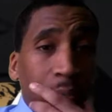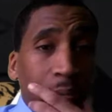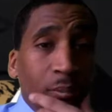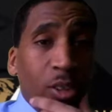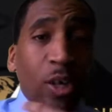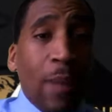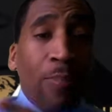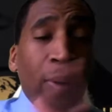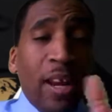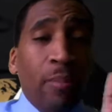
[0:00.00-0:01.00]
You got
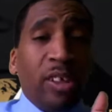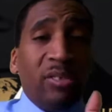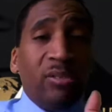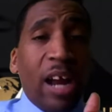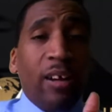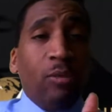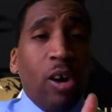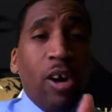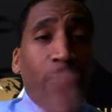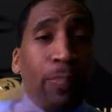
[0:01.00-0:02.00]
plenty of merchants around the
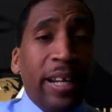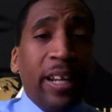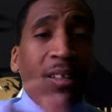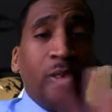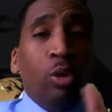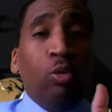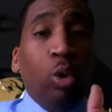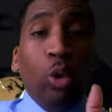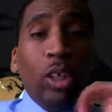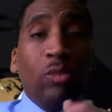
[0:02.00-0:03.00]
world, plenty of
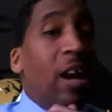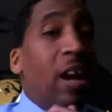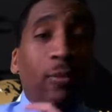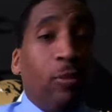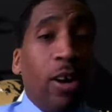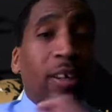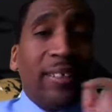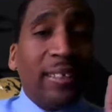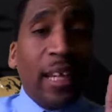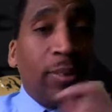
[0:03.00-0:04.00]
rulers around the world that
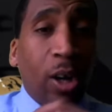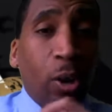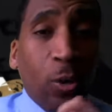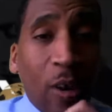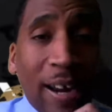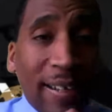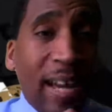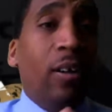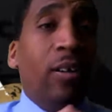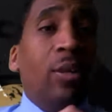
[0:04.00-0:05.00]
accept gold right now.
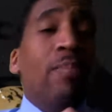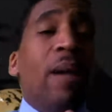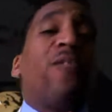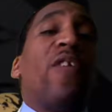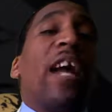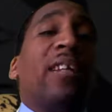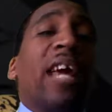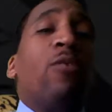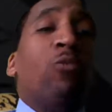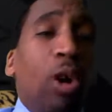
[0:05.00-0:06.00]
Matter of fact, they
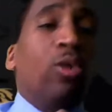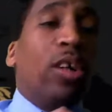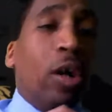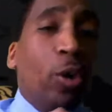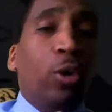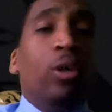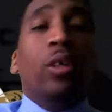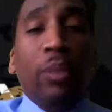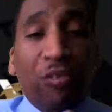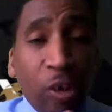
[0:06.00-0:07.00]
want gold
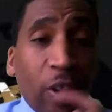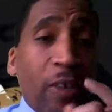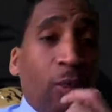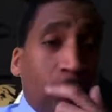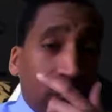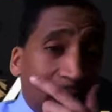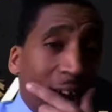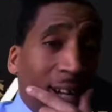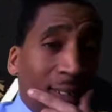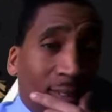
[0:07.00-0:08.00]
before they want the dollar.